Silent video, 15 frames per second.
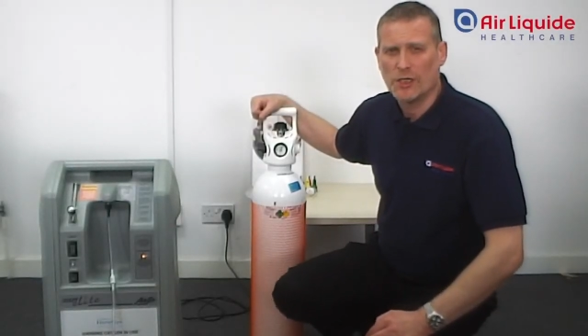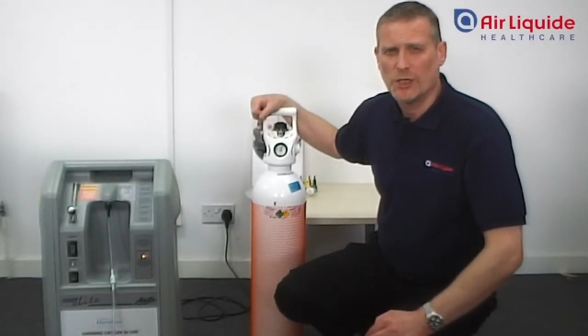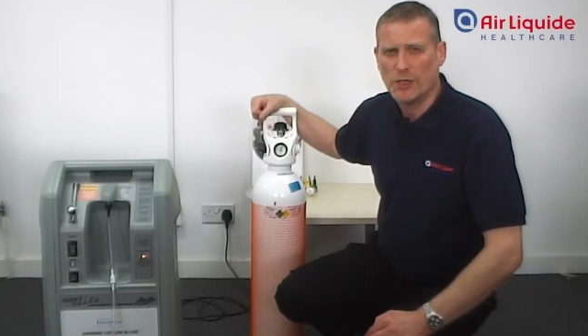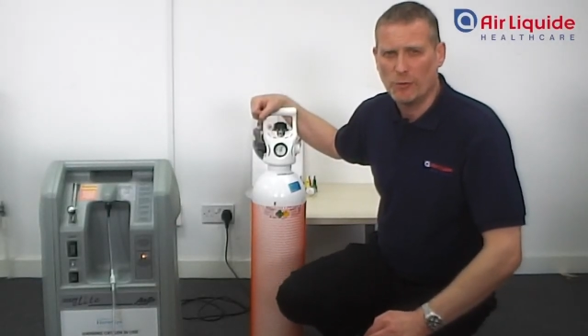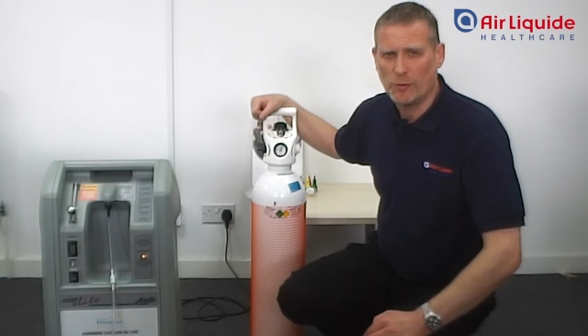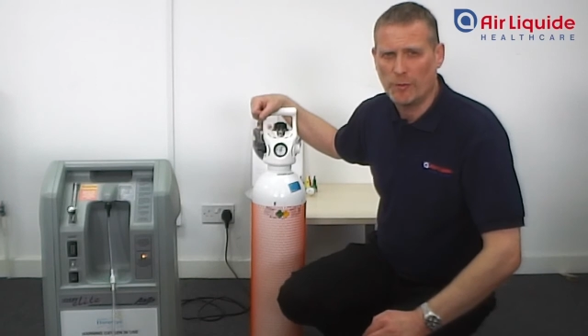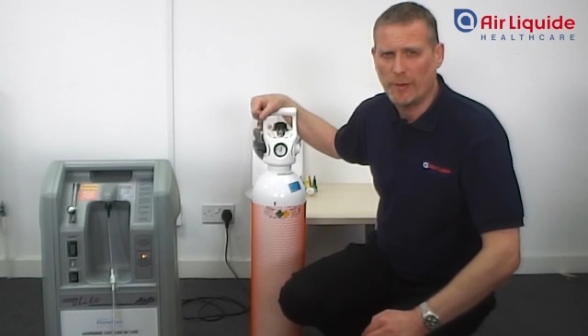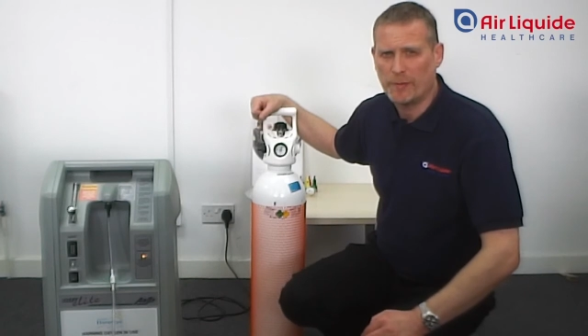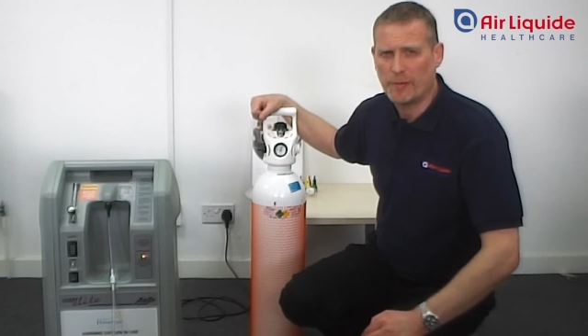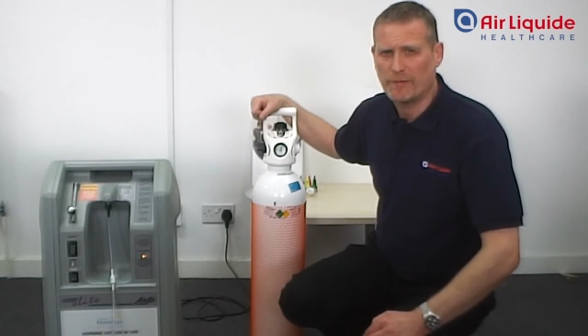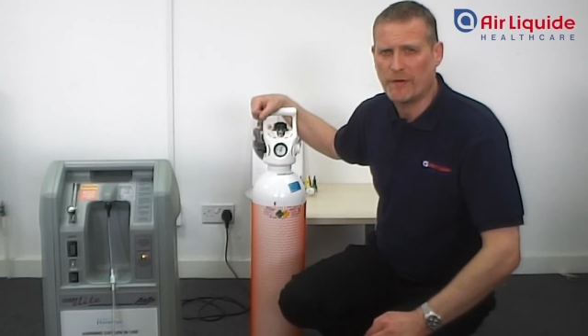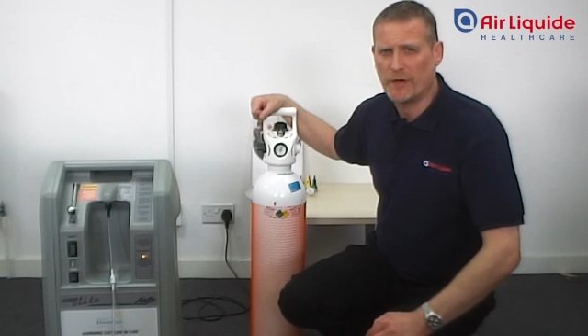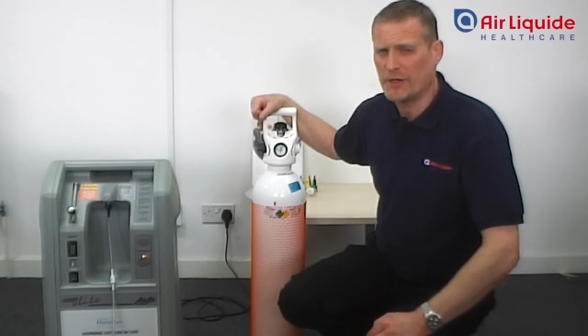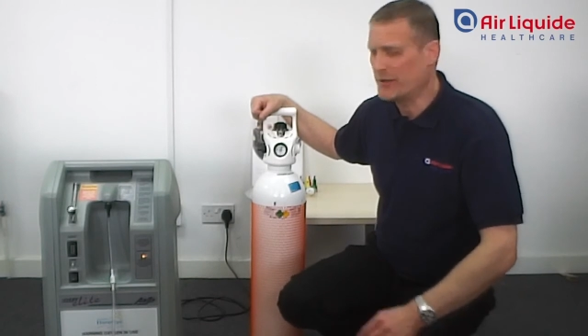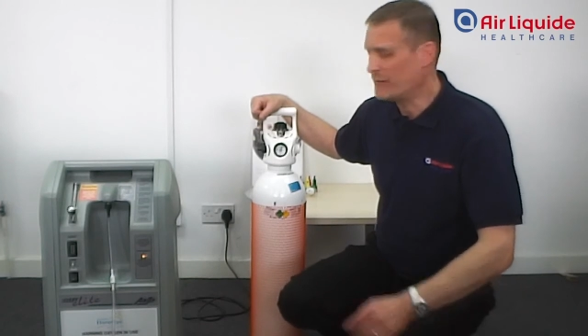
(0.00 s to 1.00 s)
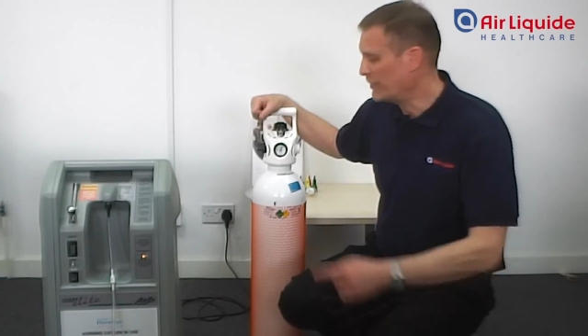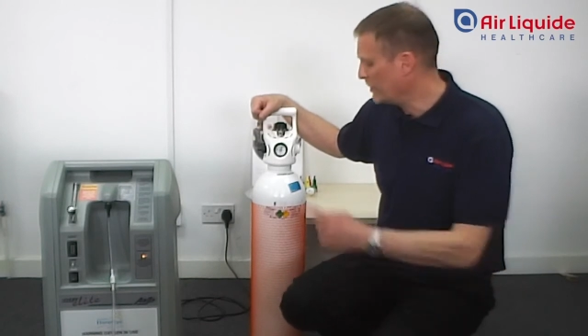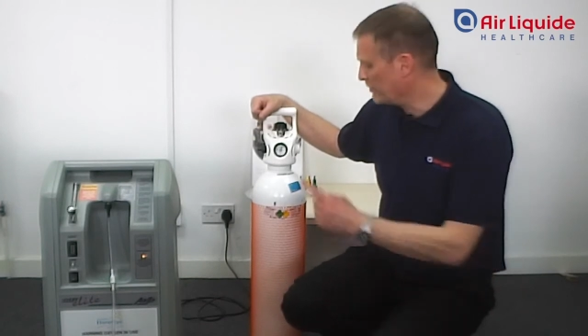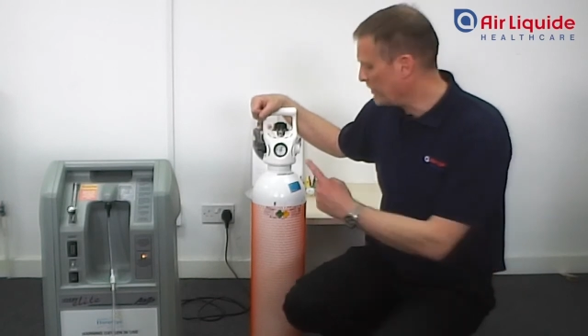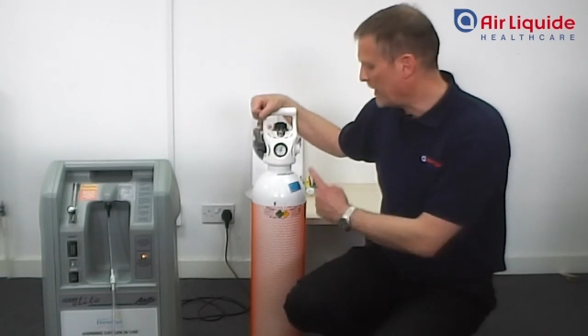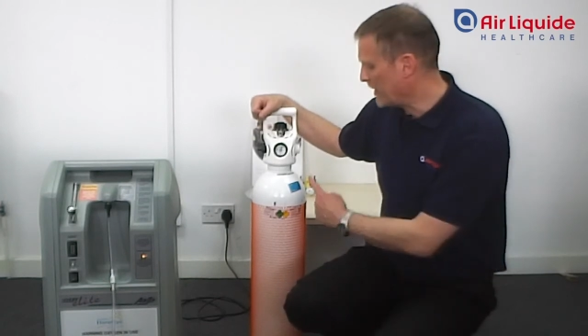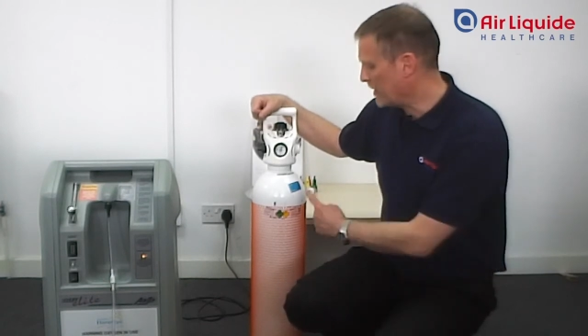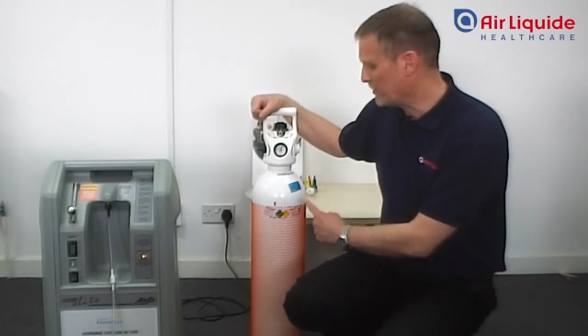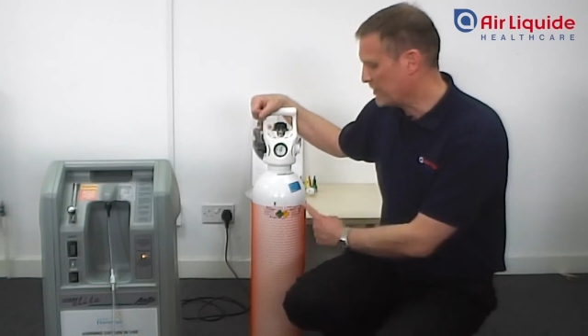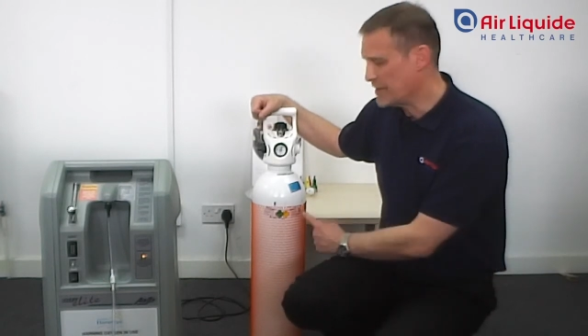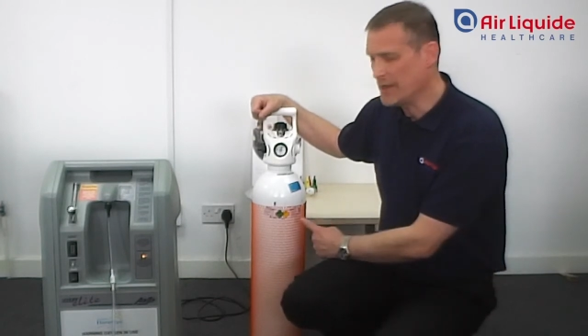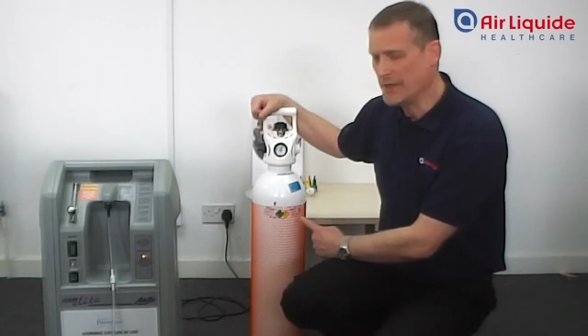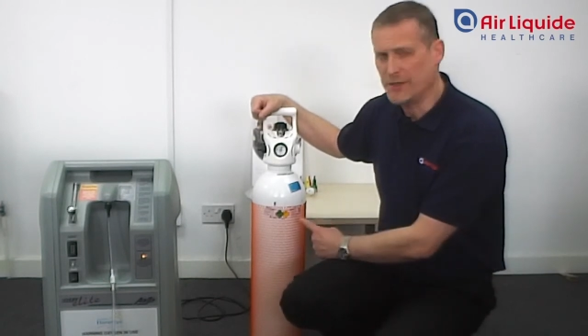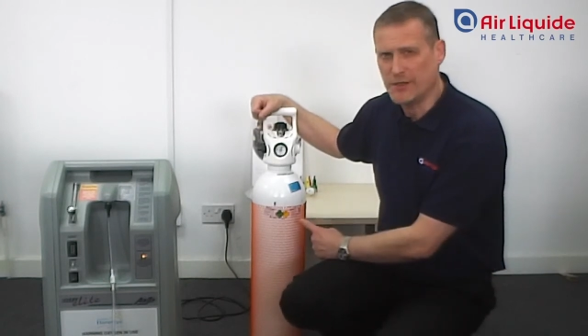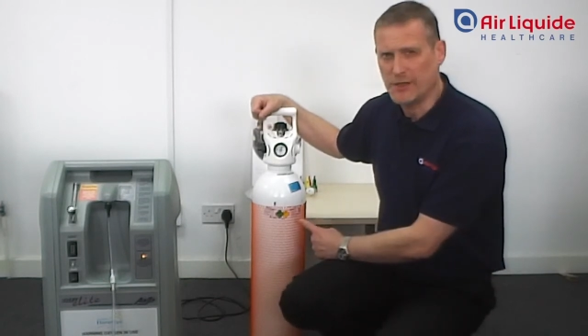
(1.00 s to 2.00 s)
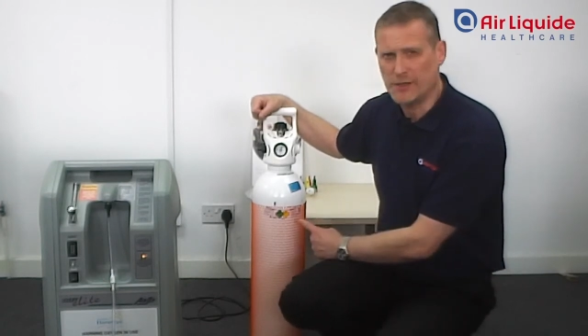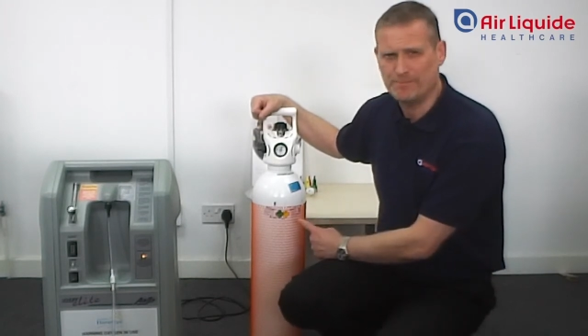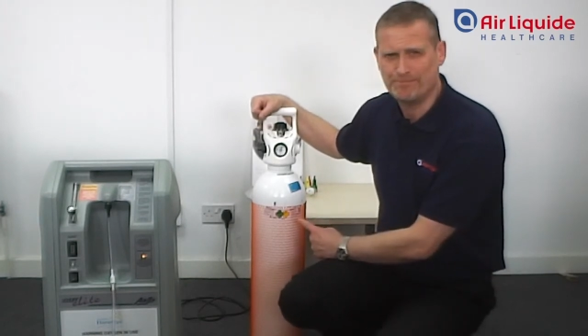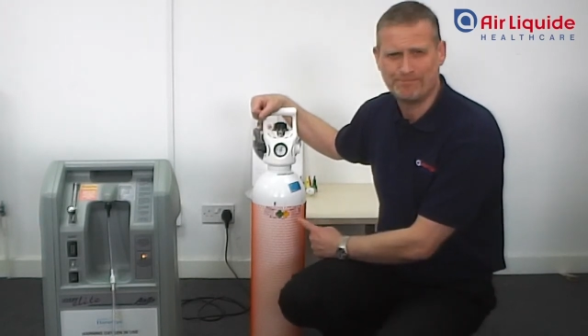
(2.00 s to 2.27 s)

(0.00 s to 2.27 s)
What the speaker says: you will be provided with a backup cylinder.